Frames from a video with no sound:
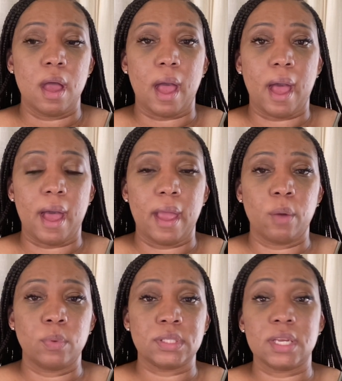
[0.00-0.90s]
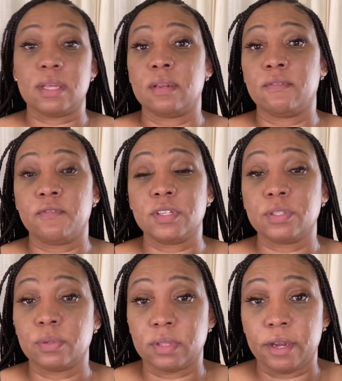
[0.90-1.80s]
I was in
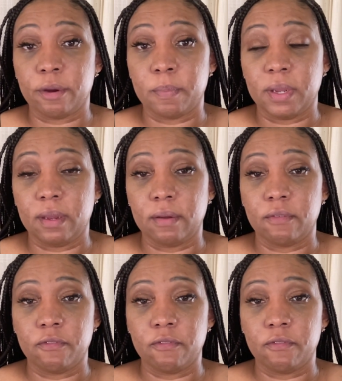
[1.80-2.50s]
physical therapy